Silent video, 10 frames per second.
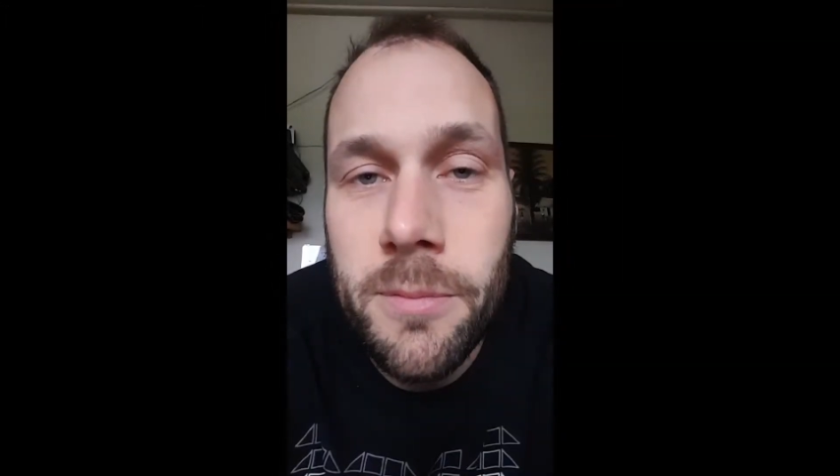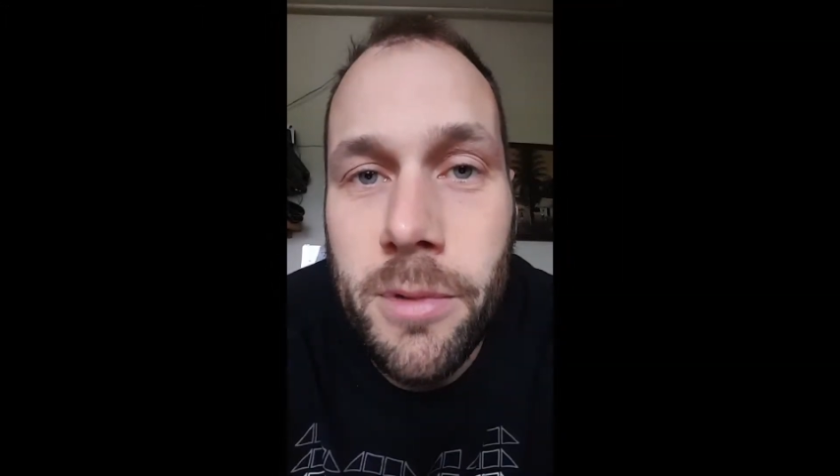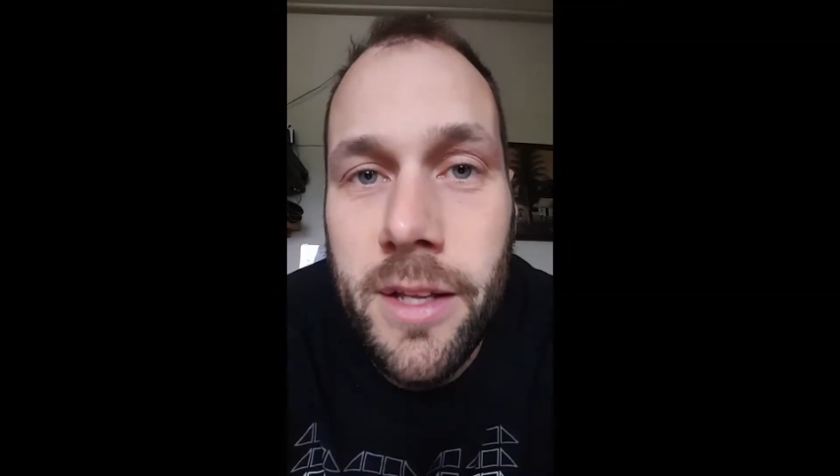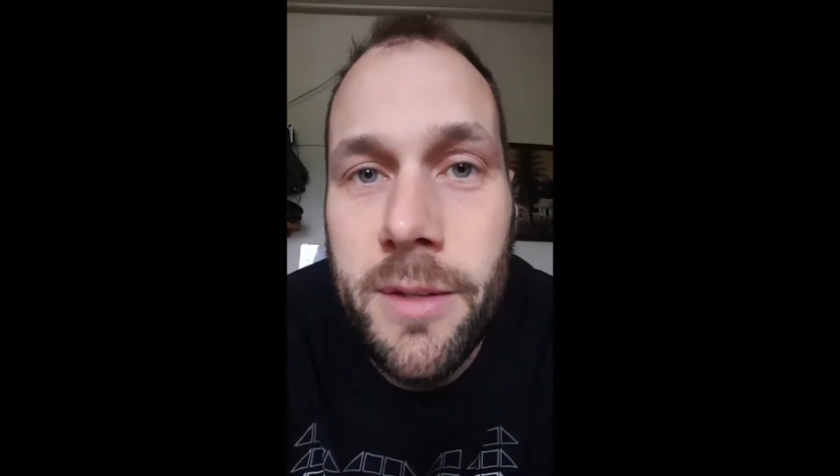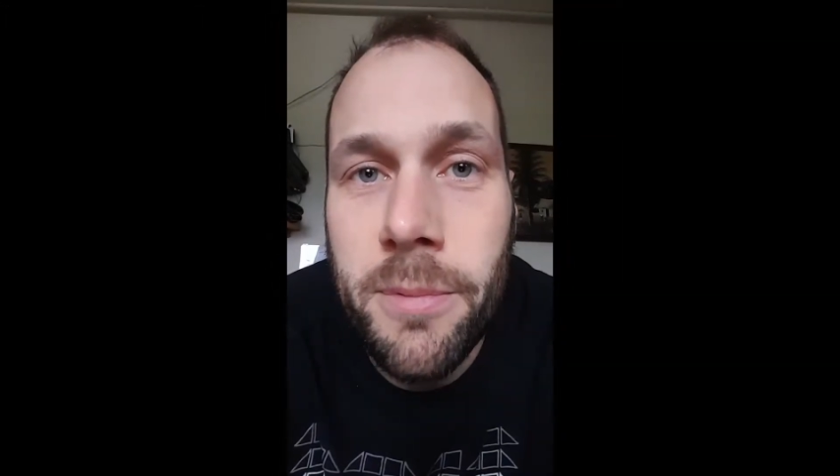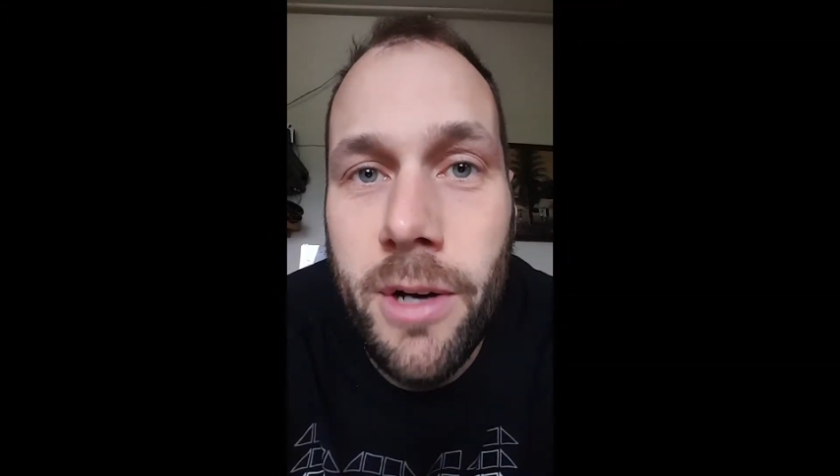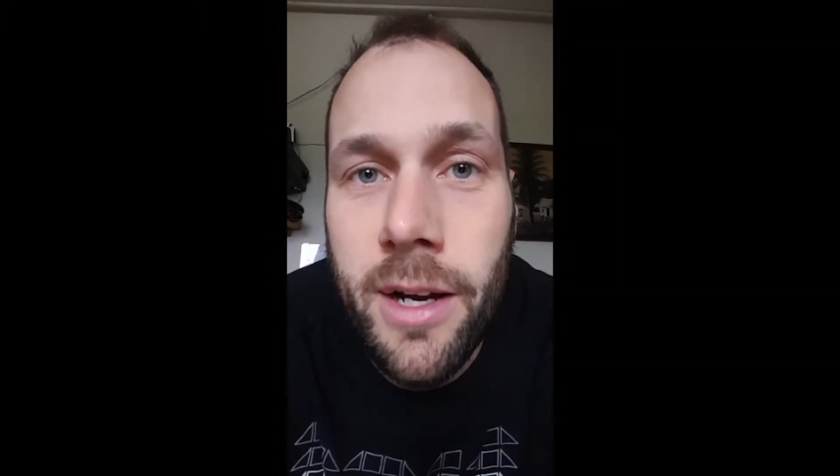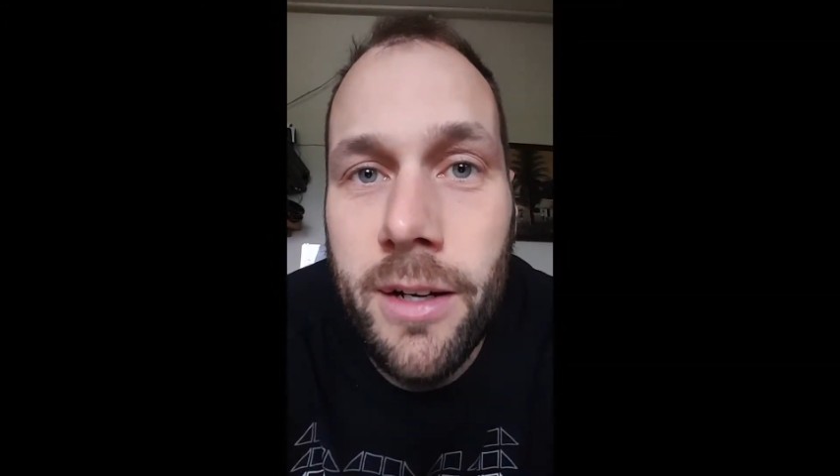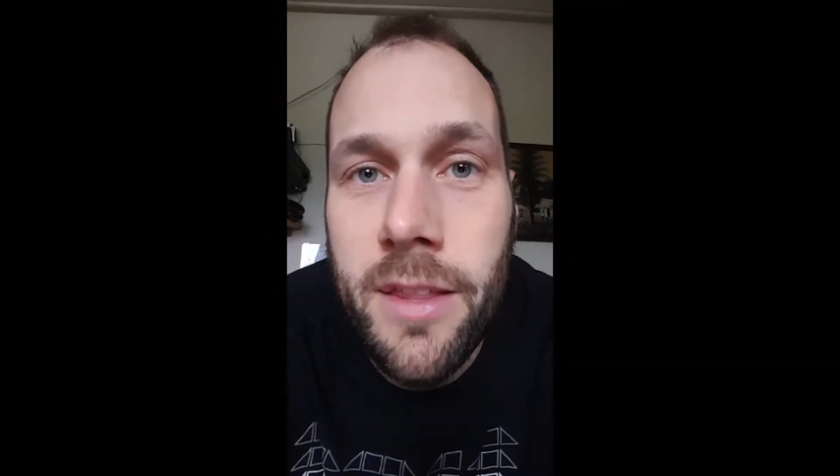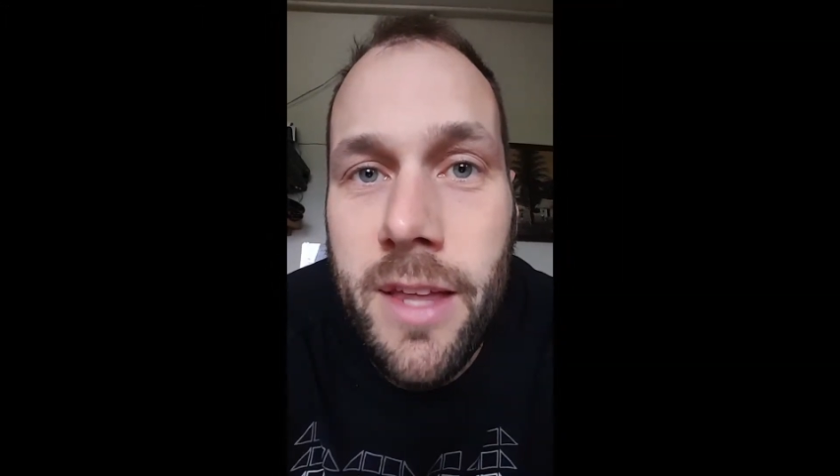Prayed the
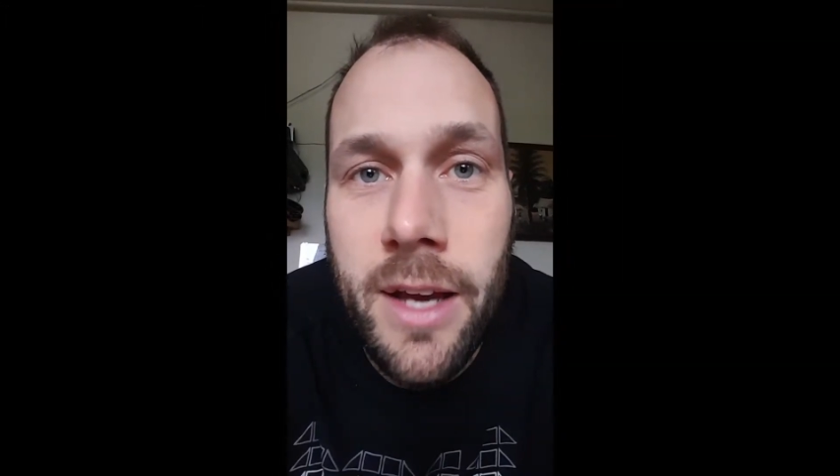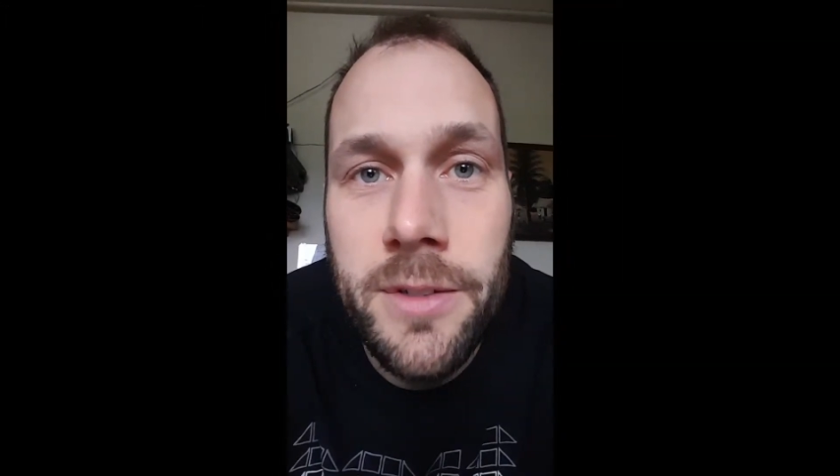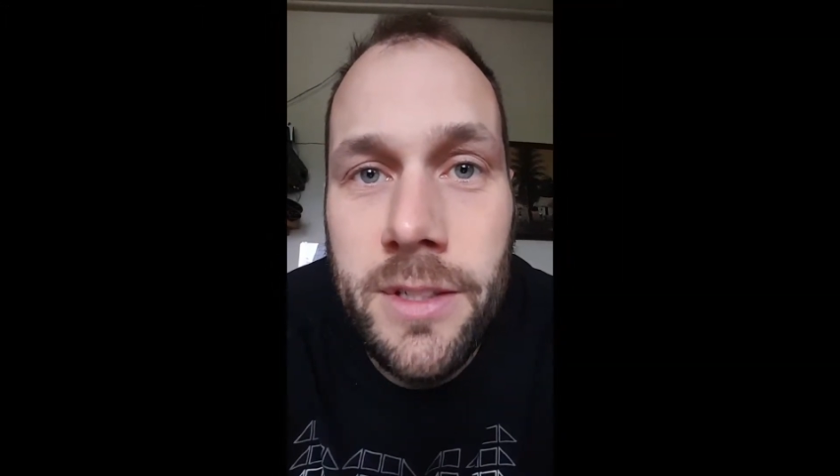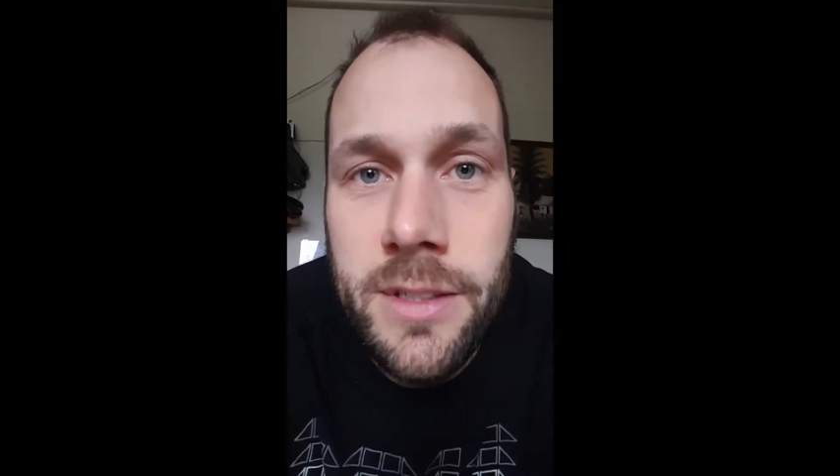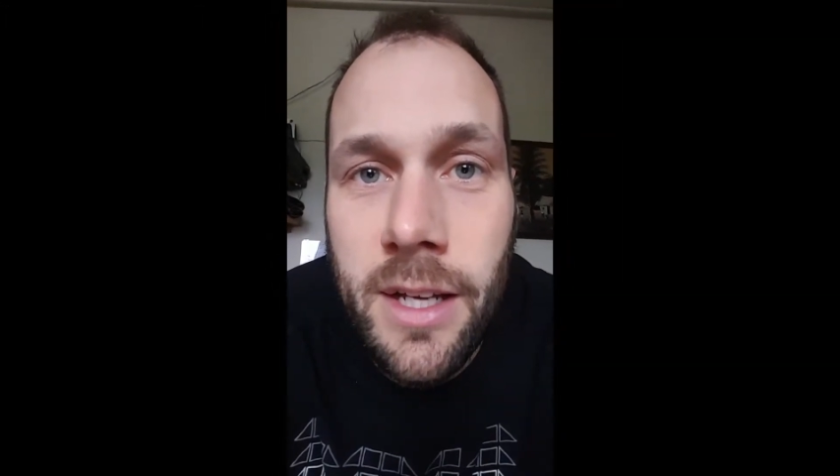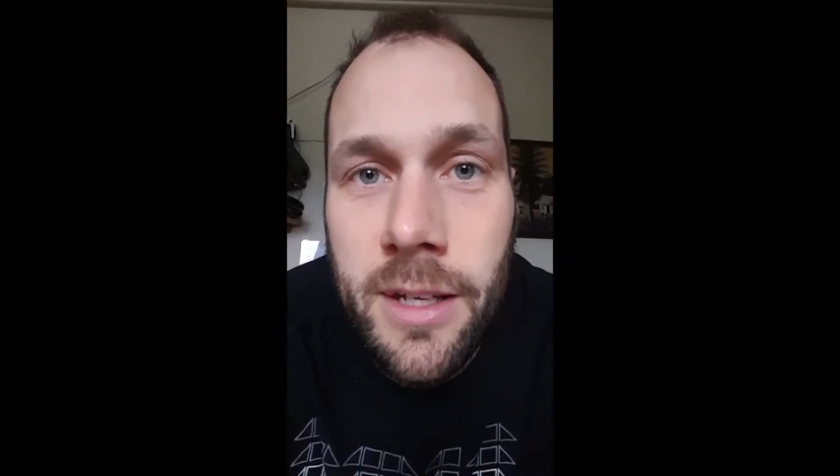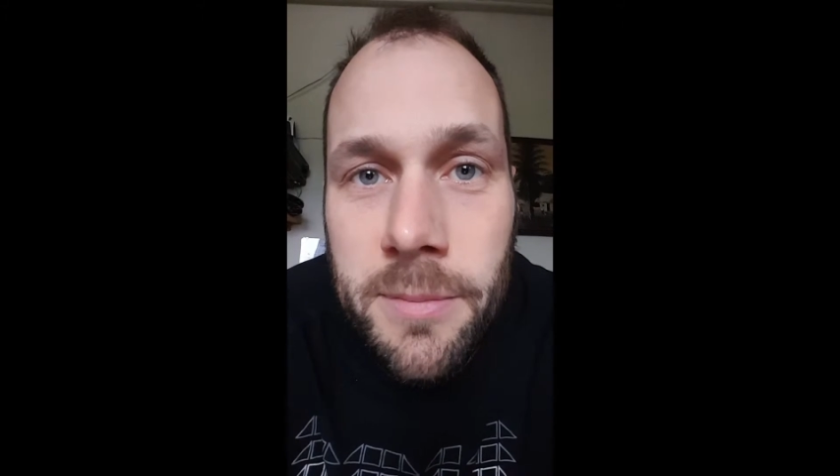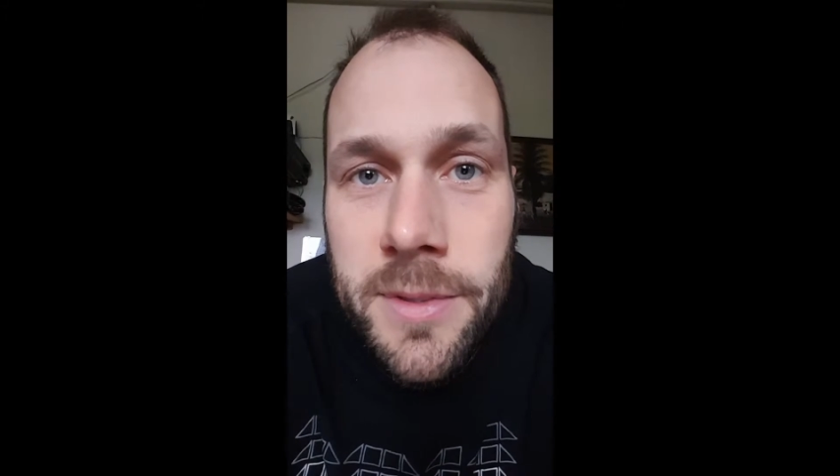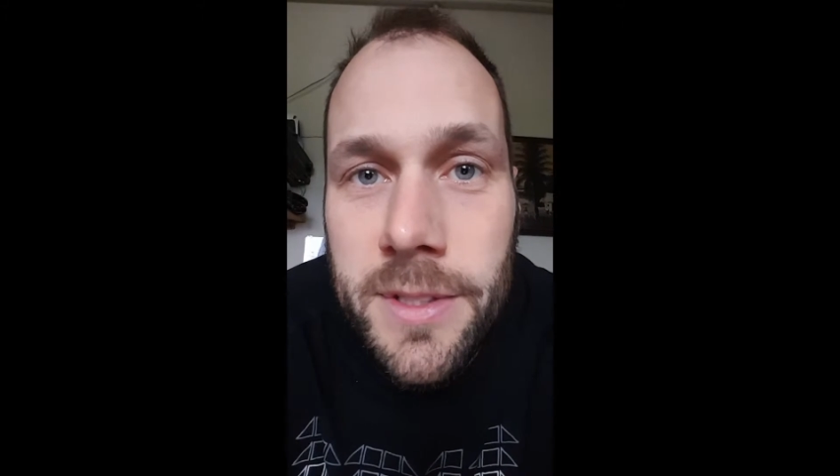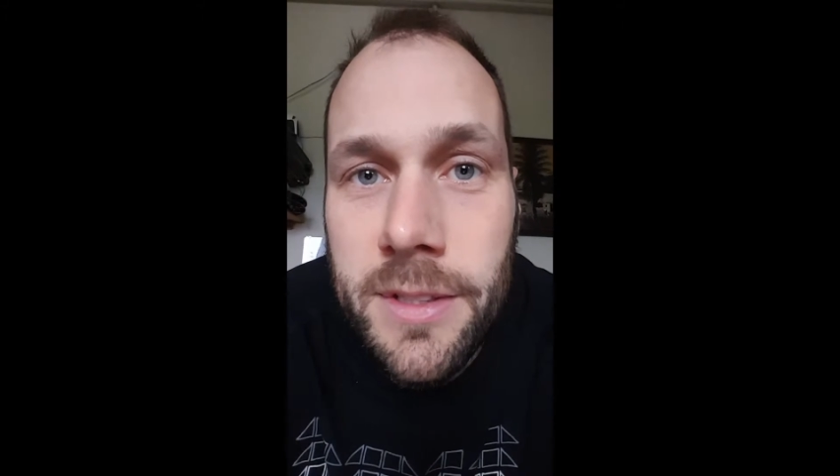prayer 1,000
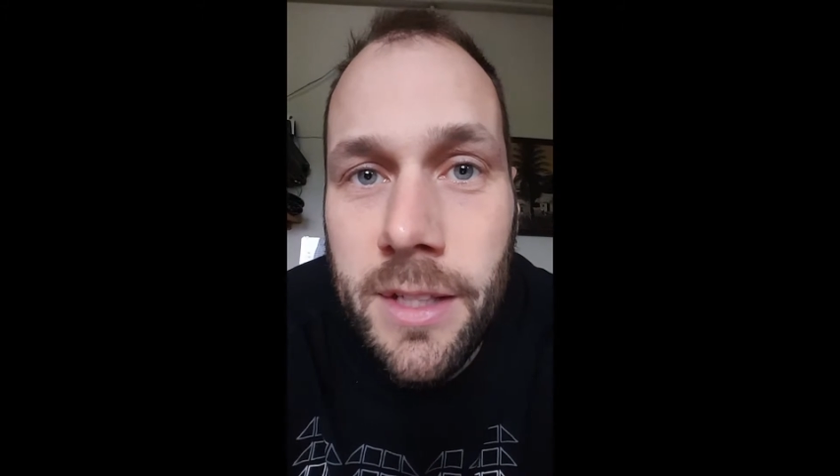times